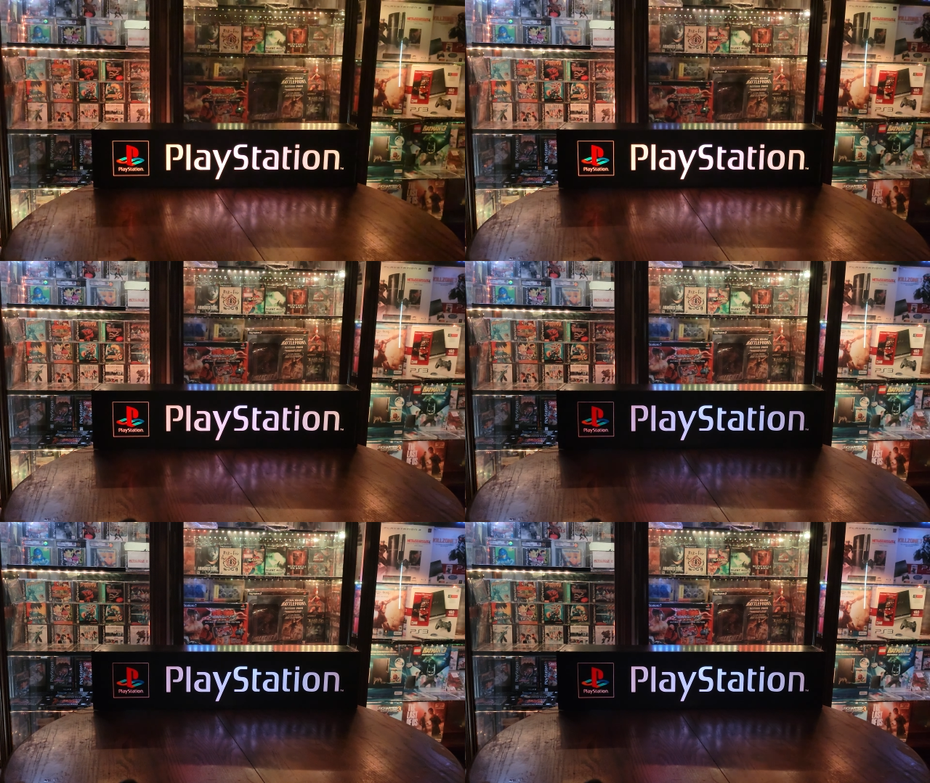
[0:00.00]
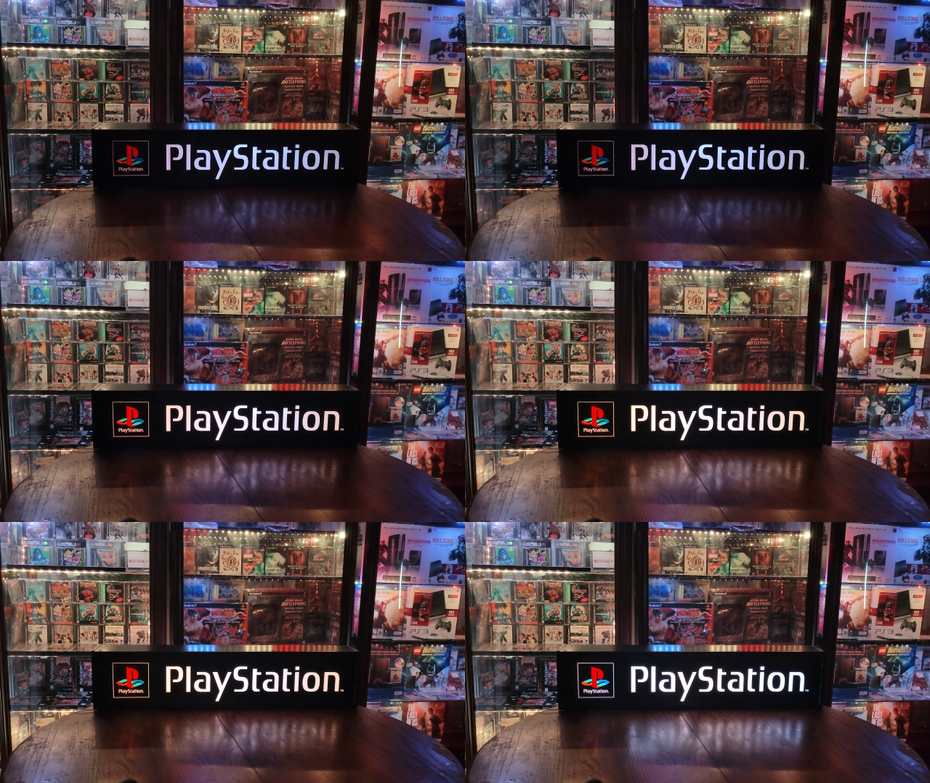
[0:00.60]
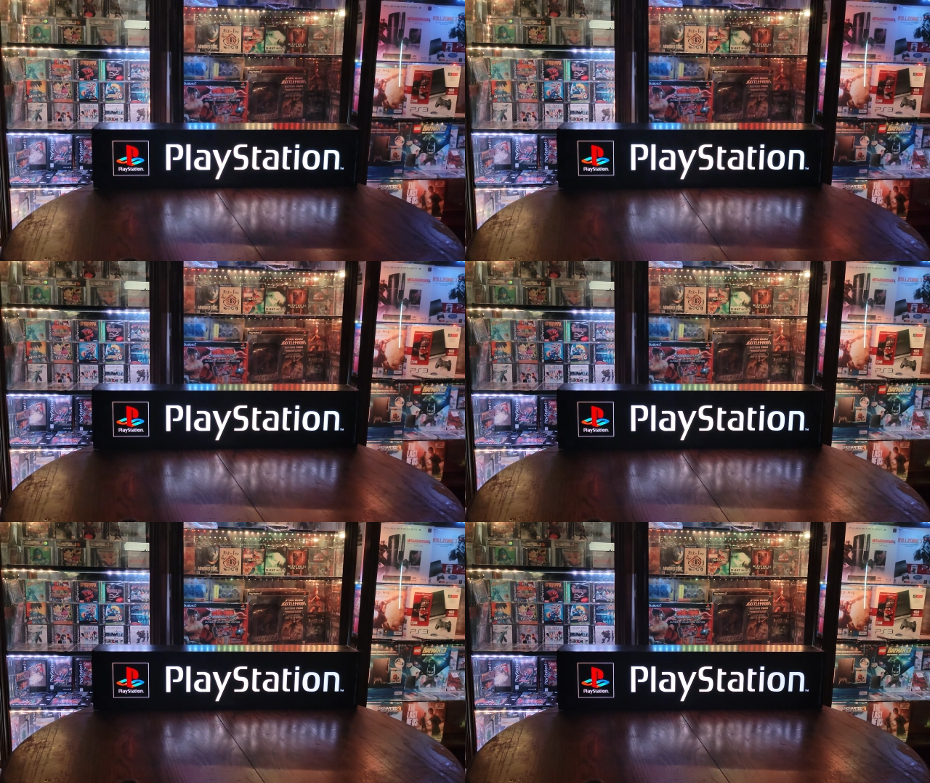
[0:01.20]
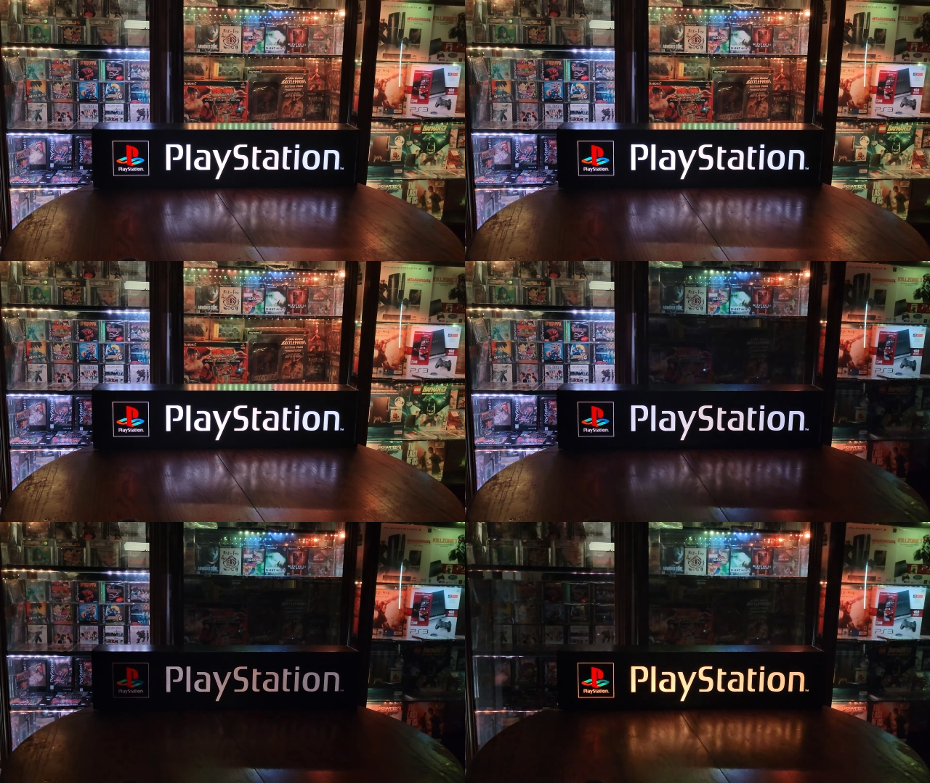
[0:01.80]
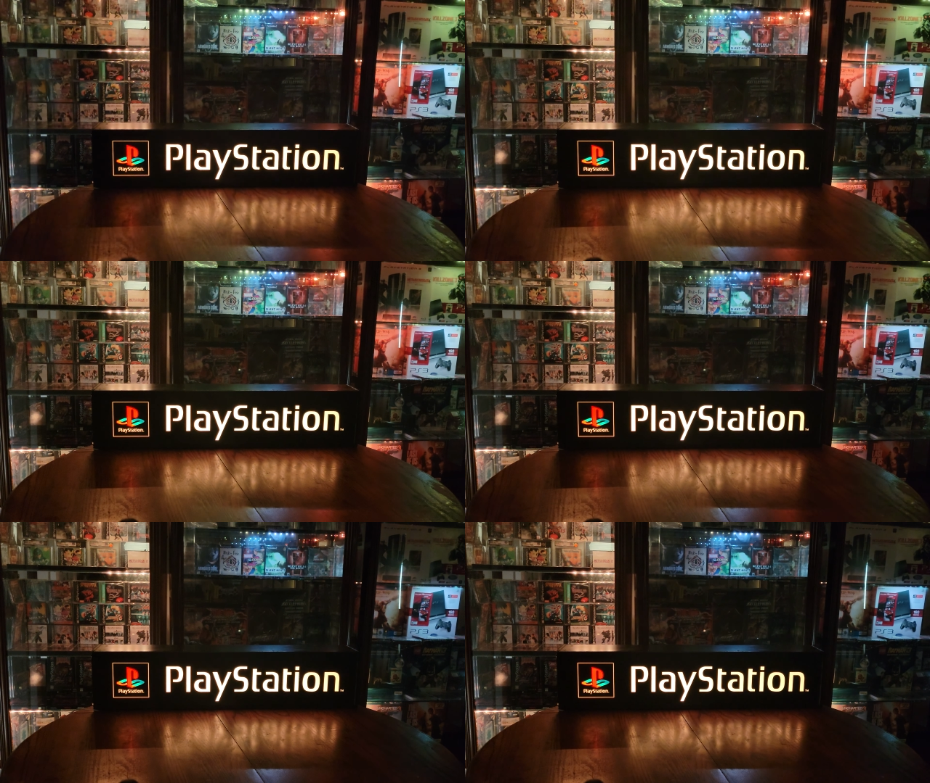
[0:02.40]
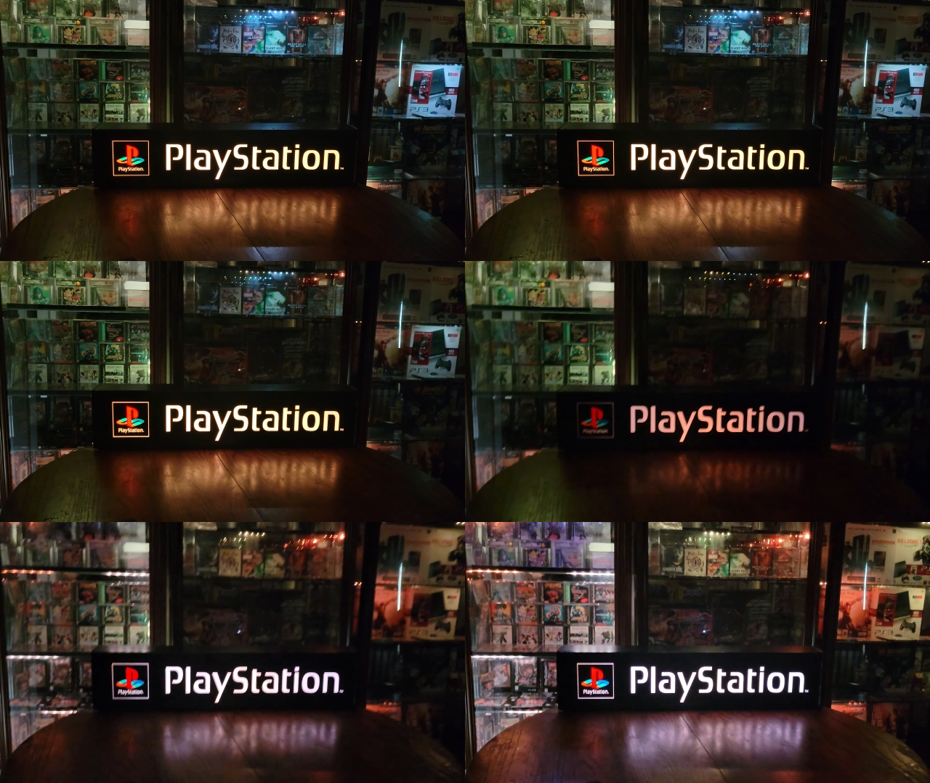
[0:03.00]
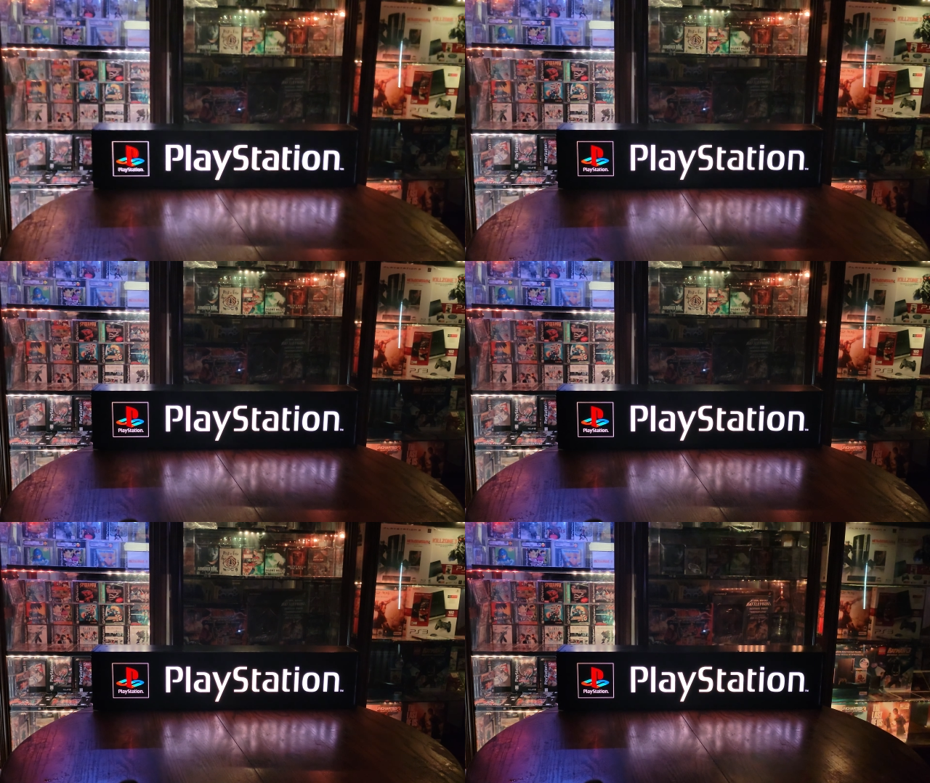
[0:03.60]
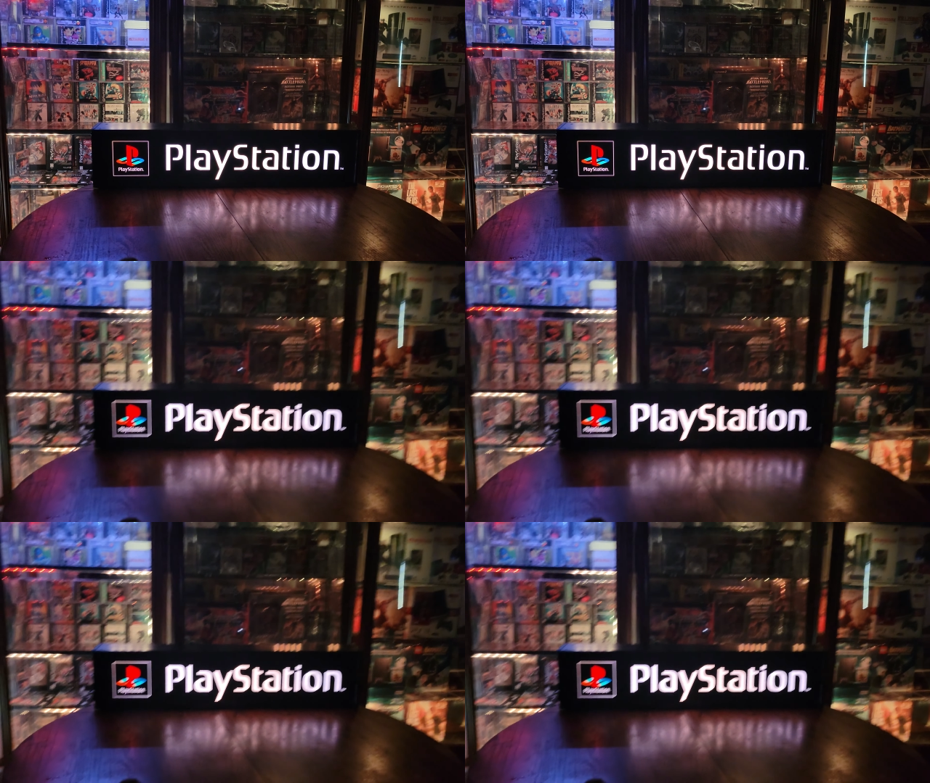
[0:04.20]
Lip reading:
(no speaker visible)